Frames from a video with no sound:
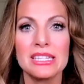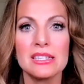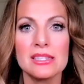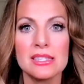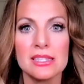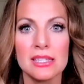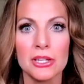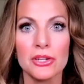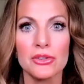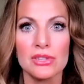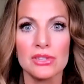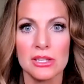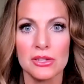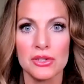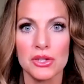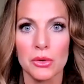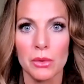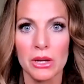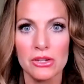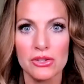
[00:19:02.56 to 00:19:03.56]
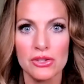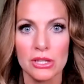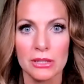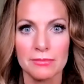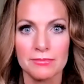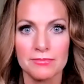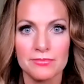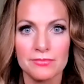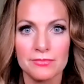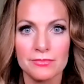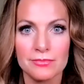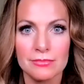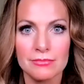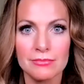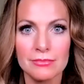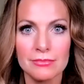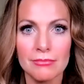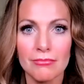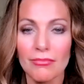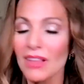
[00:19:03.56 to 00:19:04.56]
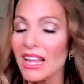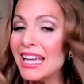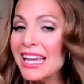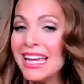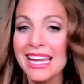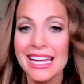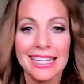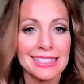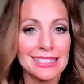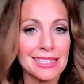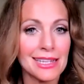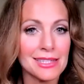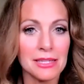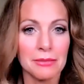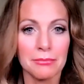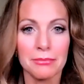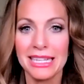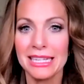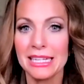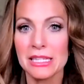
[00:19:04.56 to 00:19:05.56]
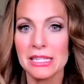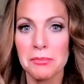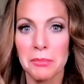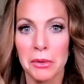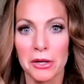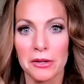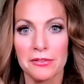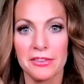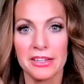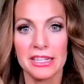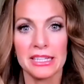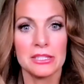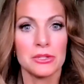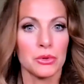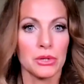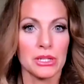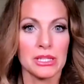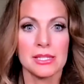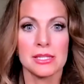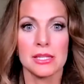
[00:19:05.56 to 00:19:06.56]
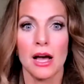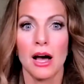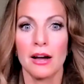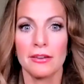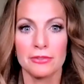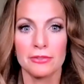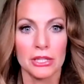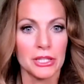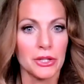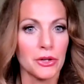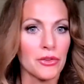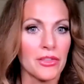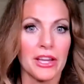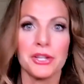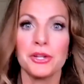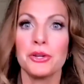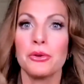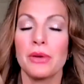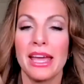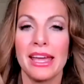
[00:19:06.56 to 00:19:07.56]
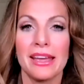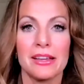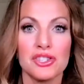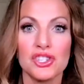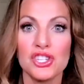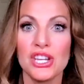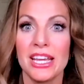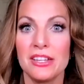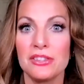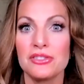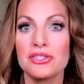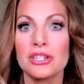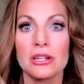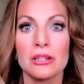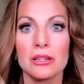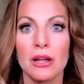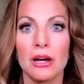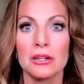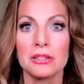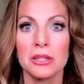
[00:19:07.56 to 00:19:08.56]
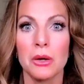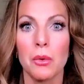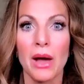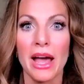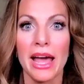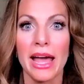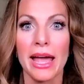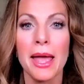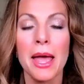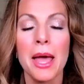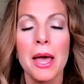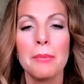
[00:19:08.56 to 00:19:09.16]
see your situation. It doesn't mean it's perfect or it's sovereign or that you can't change it along the way,